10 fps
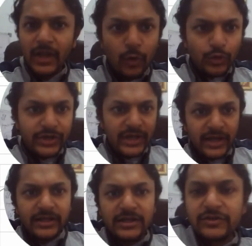
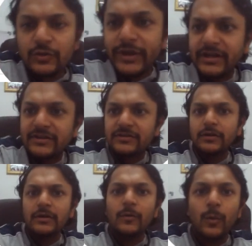Okay, dear students,
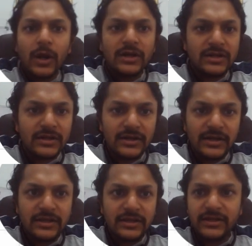what
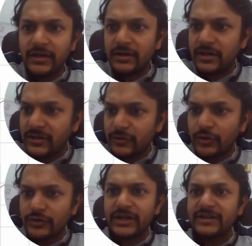is there in this
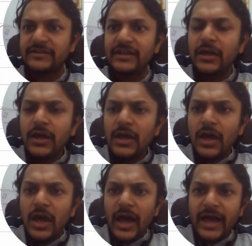question? Let's see.
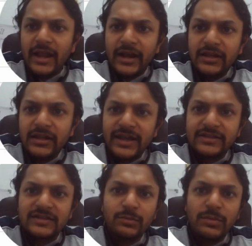An ideal
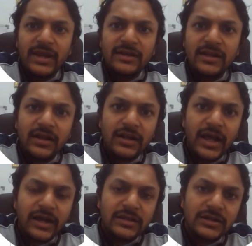gas is maintained
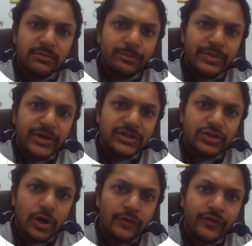at the
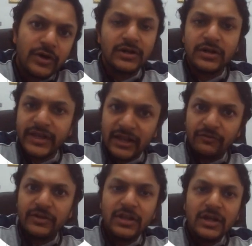temperature of 100
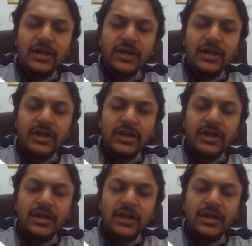Kelvin.